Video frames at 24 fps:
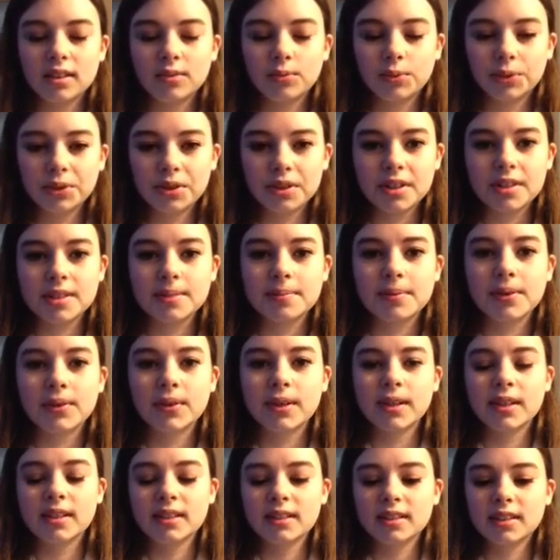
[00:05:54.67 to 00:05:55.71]
with a
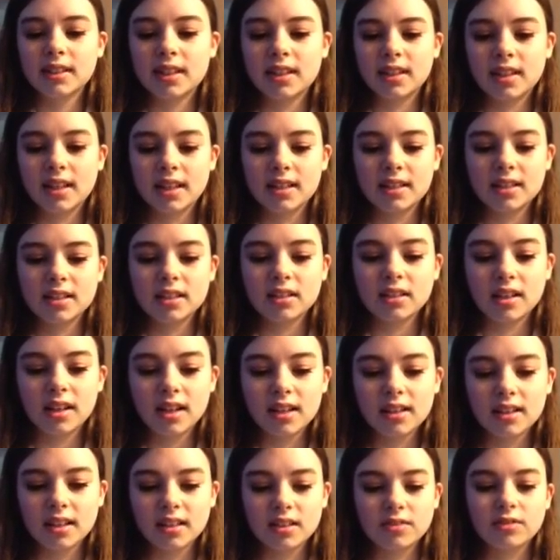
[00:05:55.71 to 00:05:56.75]
disability, and that is a
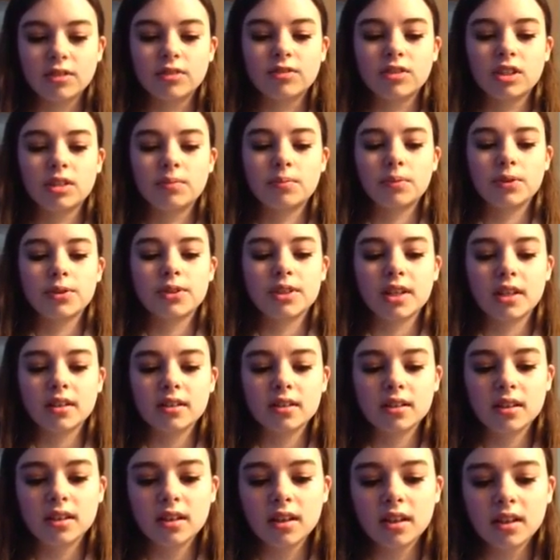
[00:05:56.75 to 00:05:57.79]
lot. That's
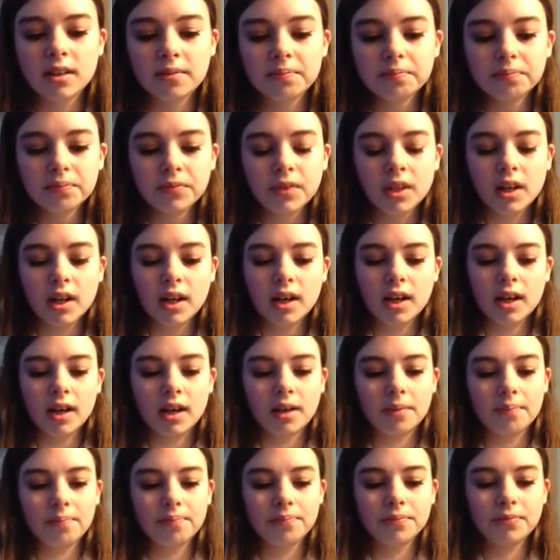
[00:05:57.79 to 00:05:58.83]
15%.
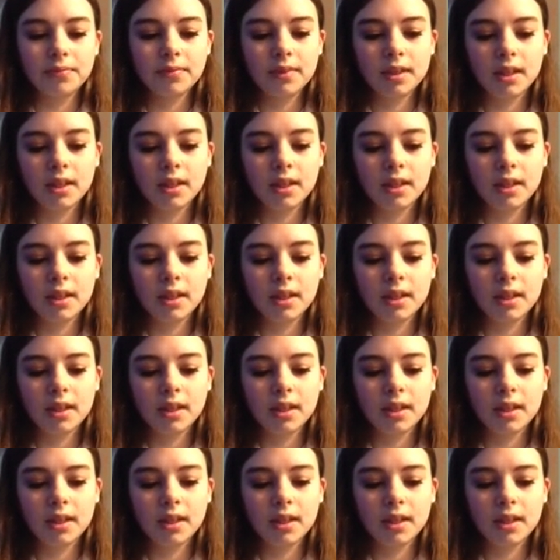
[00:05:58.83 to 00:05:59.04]
And